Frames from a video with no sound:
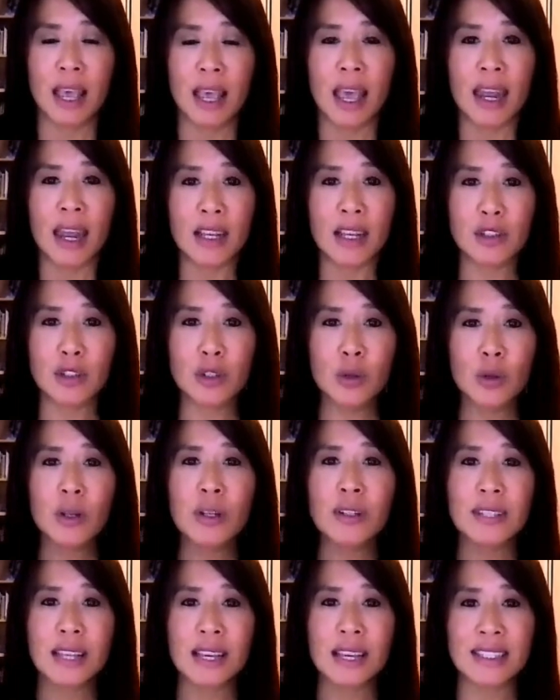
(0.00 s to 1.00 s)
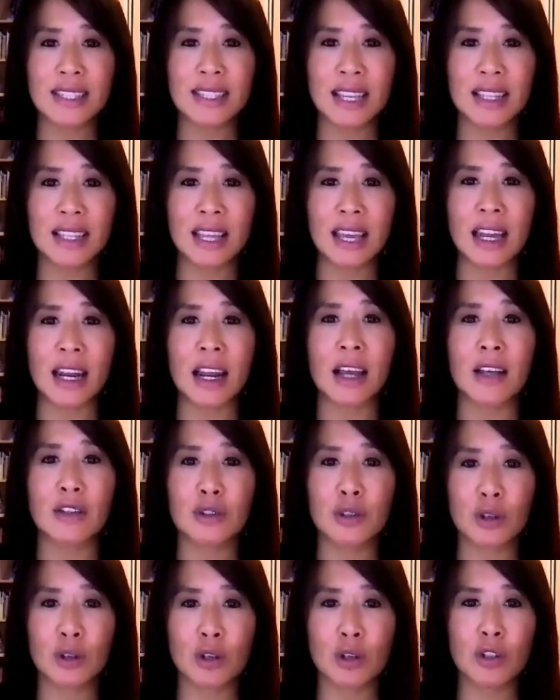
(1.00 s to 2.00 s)
And as soon as I said that, I
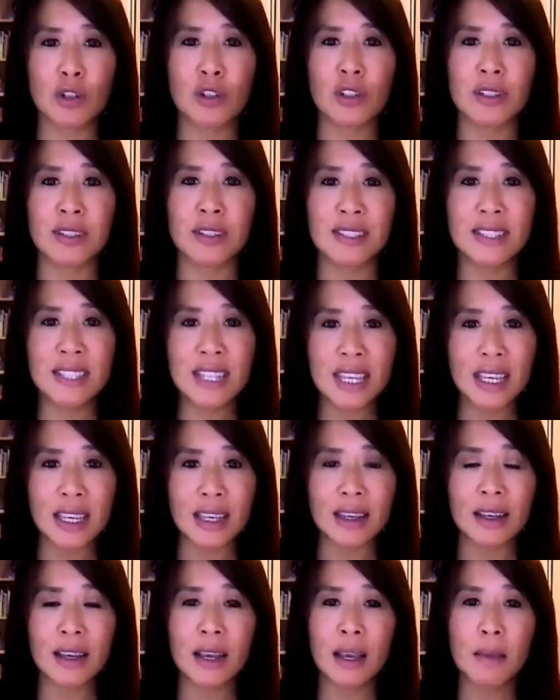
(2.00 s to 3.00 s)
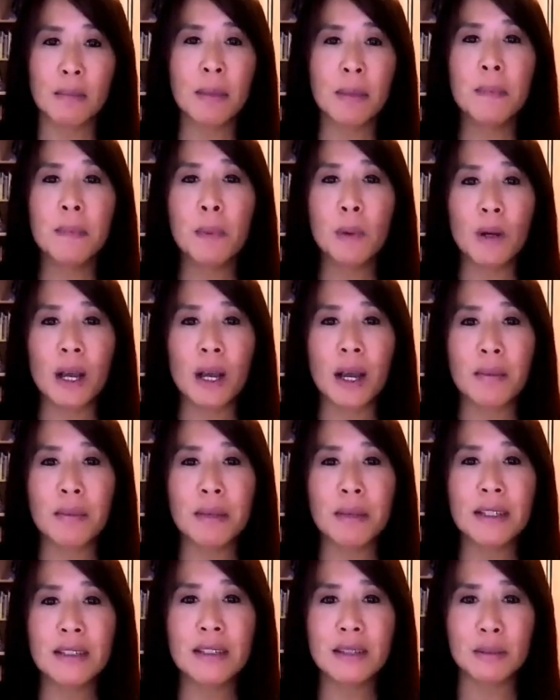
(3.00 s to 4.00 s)
started to see people come
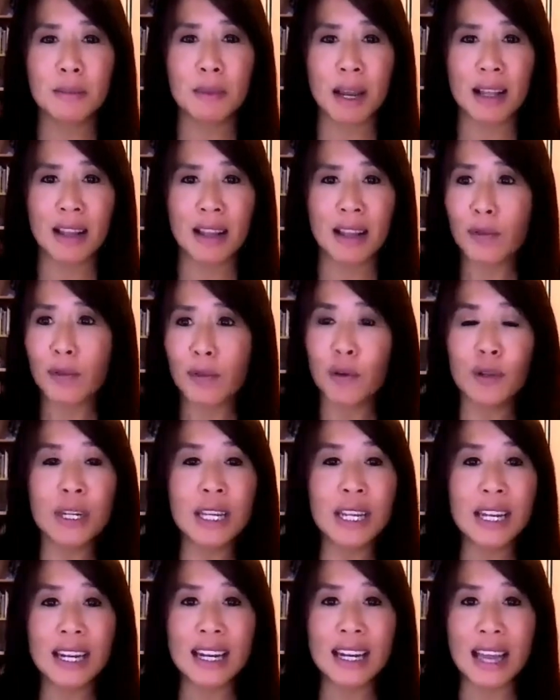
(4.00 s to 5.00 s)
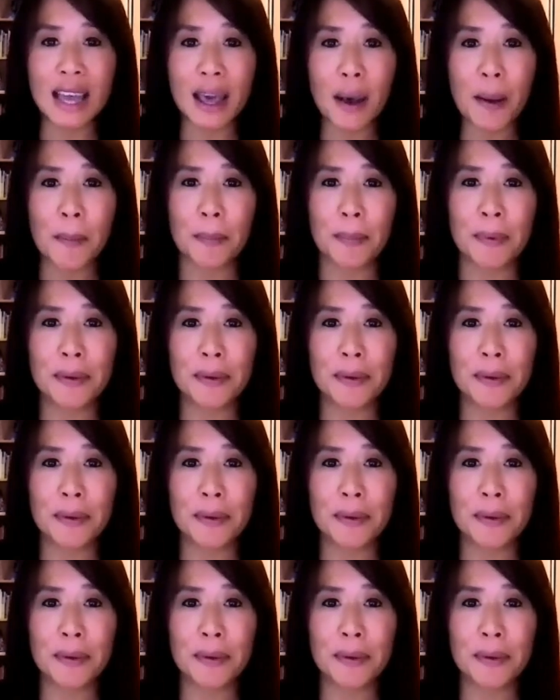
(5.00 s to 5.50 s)
into my life who needed help